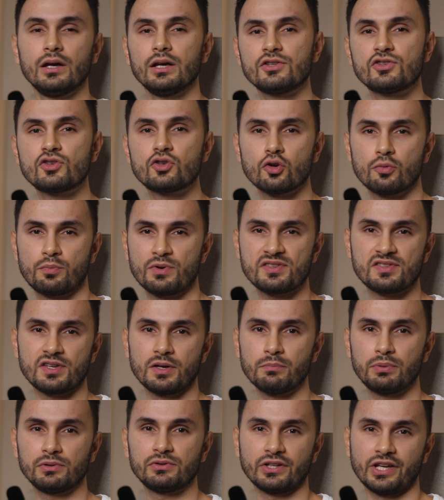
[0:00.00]
It's super
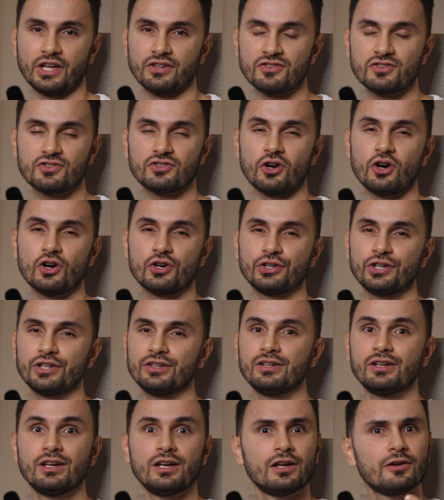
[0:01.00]
simple to get
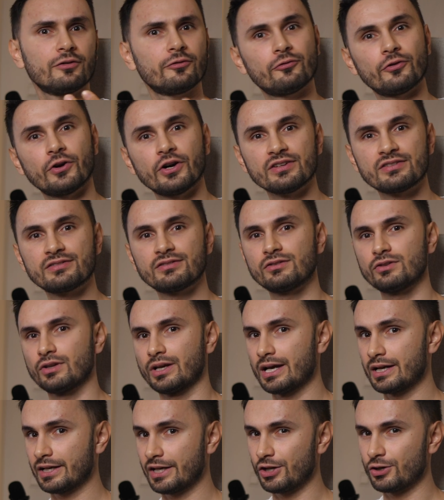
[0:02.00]
started. First, you
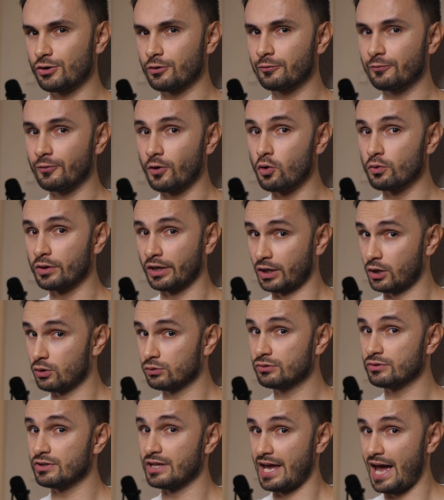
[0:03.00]
gotta get your phone and go
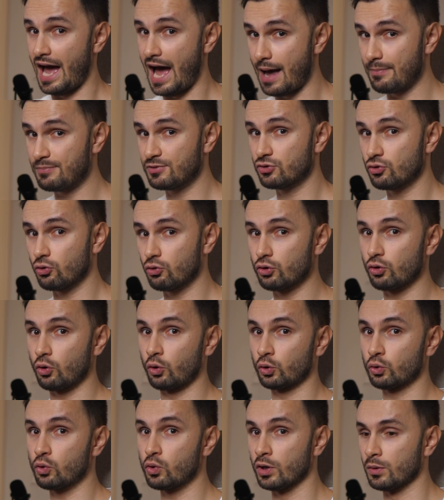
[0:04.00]
to the App Store
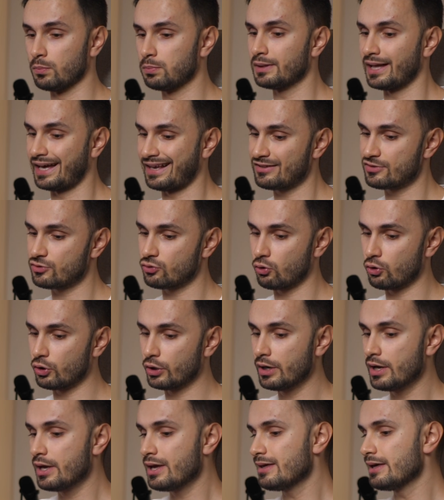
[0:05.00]
or Google Play
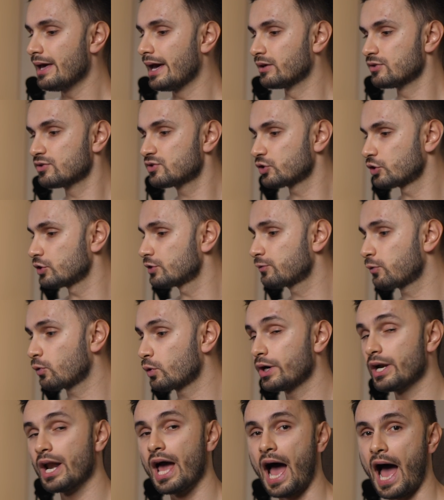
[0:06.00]
Store and search
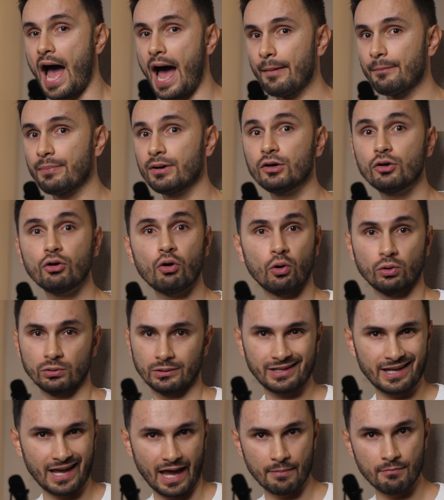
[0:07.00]
for an app
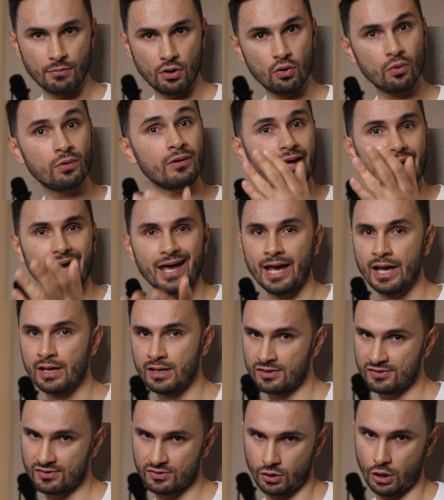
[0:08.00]
called Camo and
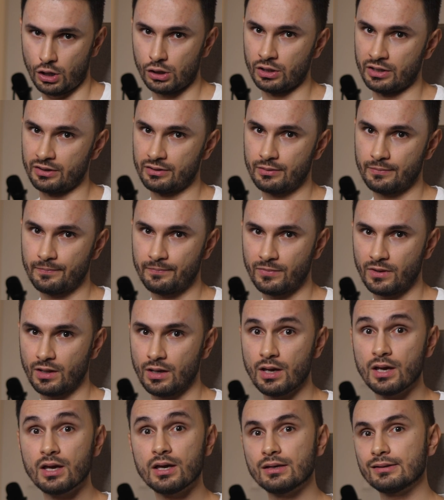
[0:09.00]
install it.
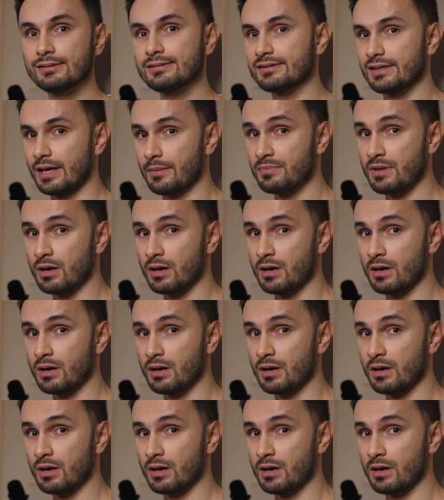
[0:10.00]
Step